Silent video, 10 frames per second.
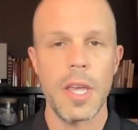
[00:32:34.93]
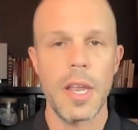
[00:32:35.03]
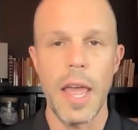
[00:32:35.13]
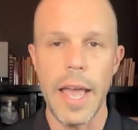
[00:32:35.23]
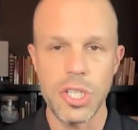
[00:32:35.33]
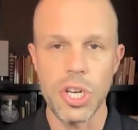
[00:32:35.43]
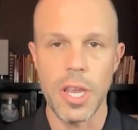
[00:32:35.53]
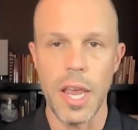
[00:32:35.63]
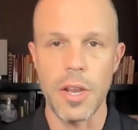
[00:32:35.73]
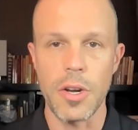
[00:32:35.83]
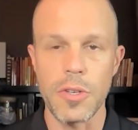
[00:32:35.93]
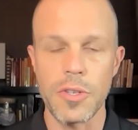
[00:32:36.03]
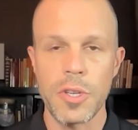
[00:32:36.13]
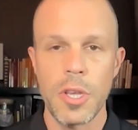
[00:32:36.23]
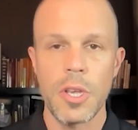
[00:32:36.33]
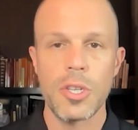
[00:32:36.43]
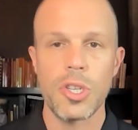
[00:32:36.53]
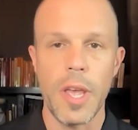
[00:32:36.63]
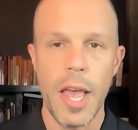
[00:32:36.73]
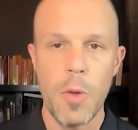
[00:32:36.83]
and educators
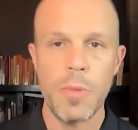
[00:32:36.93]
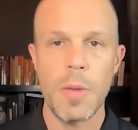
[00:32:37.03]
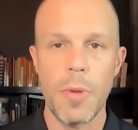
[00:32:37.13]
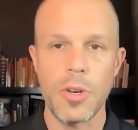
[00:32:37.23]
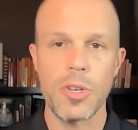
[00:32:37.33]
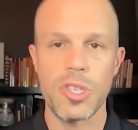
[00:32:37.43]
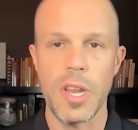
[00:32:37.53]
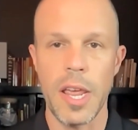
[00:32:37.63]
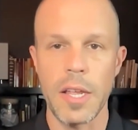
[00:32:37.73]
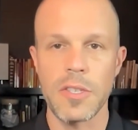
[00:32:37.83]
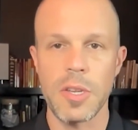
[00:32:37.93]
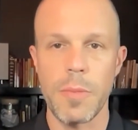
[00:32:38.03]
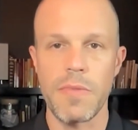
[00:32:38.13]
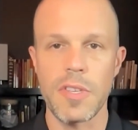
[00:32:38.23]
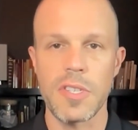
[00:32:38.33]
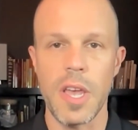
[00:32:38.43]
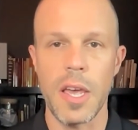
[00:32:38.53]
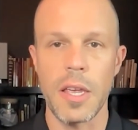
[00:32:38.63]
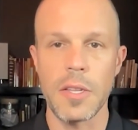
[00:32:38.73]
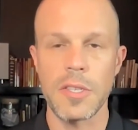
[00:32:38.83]
to help them understand some of the
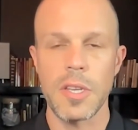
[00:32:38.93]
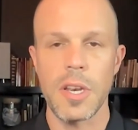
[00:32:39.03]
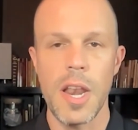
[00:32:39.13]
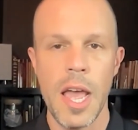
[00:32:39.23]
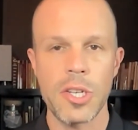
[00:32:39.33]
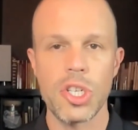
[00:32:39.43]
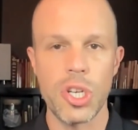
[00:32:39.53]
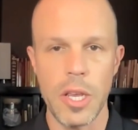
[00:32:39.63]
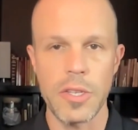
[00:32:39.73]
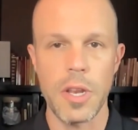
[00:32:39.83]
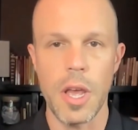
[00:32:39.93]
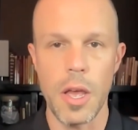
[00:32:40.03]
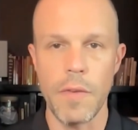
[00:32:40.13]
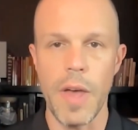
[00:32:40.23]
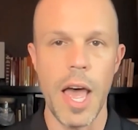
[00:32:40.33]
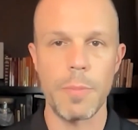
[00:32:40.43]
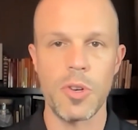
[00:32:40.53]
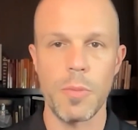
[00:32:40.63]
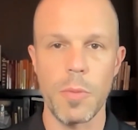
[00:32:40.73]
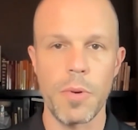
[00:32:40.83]
science, not just of
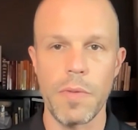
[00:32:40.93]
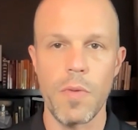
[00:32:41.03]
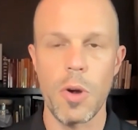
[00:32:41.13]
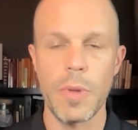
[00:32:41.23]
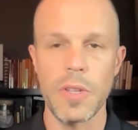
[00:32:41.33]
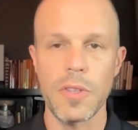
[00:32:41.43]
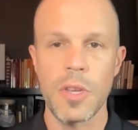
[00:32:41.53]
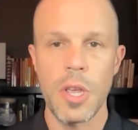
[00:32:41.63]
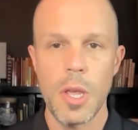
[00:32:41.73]
optimal performance,